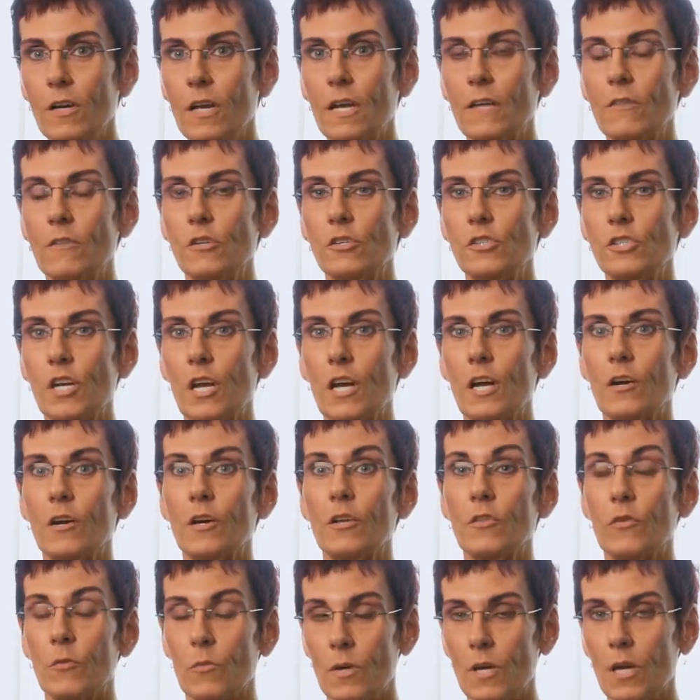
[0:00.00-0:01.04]
in the chair
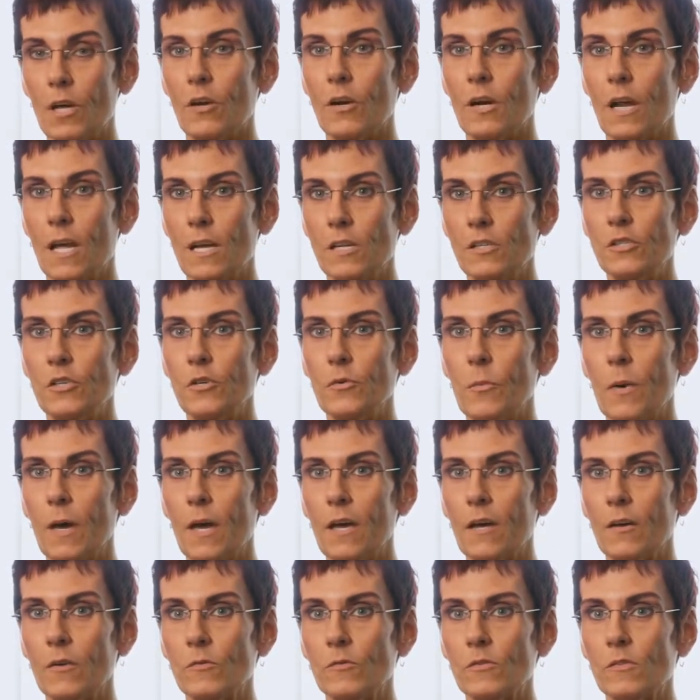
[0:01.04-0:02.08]
at 382
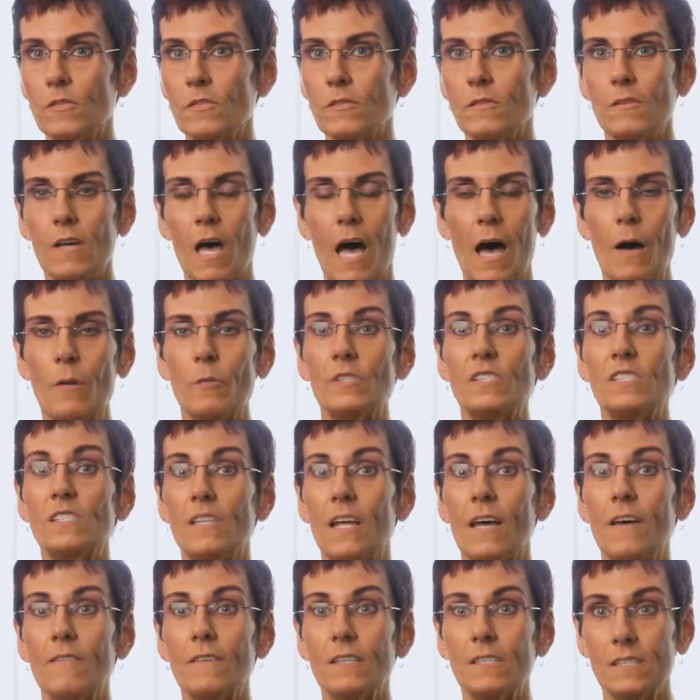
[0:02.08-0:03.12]
pounds, I was
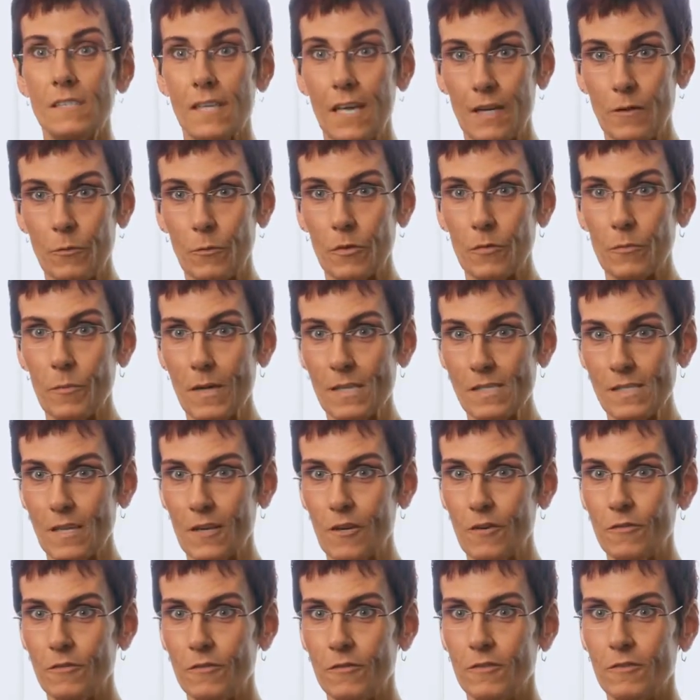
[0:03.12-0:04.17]
devastated with
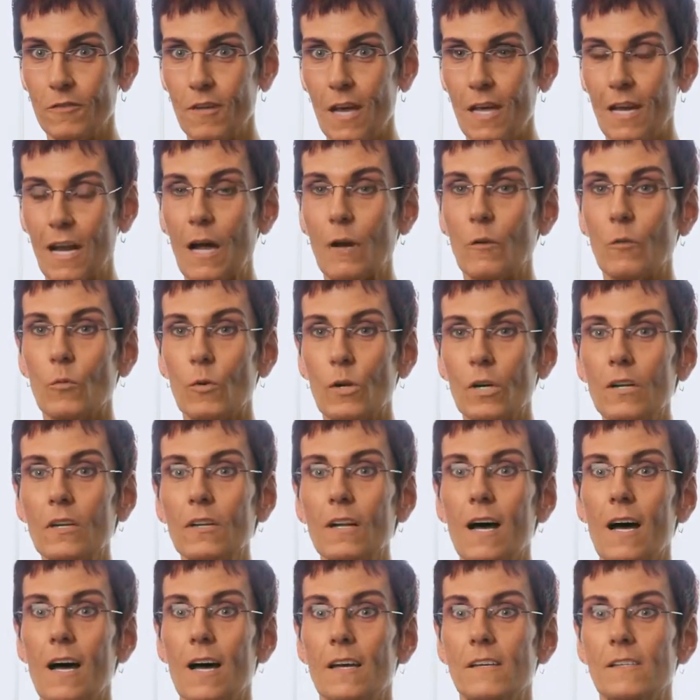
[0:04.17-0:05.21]
myself. And I
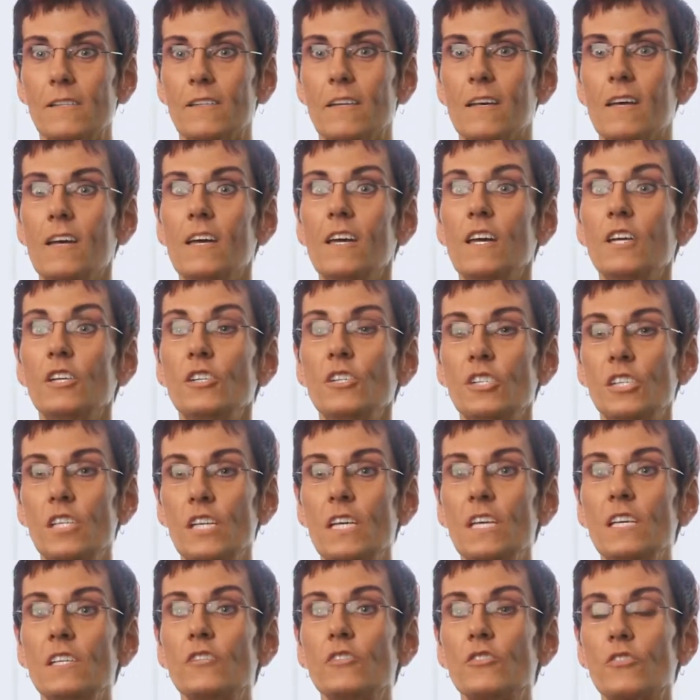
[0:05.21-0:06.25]
realized
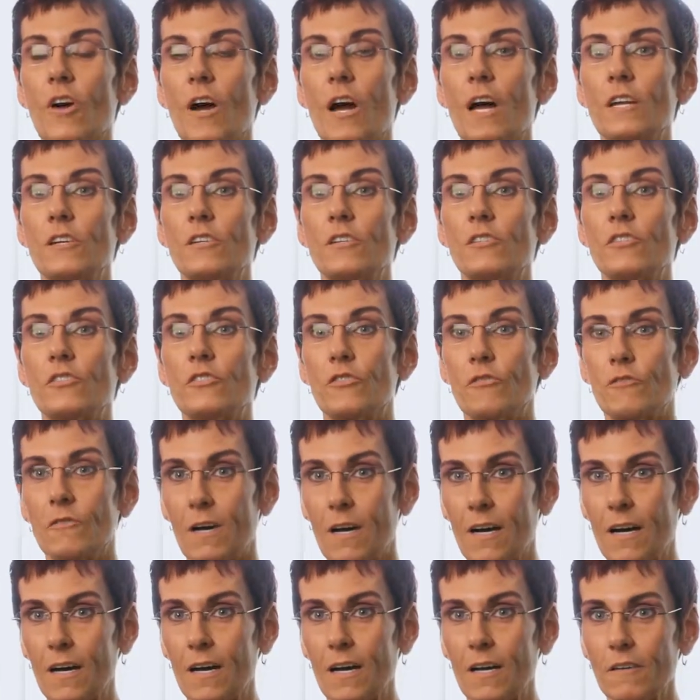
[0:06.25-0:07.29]
she's trying to
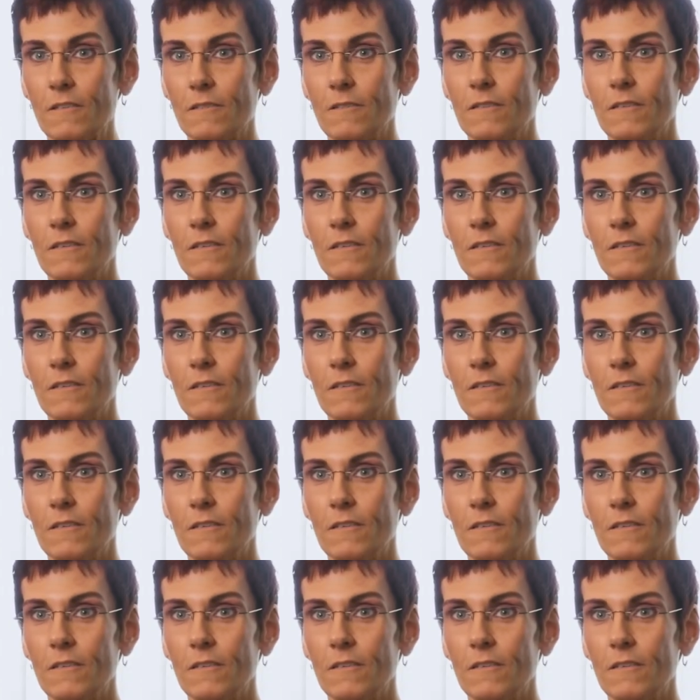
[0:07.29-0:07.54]
survive,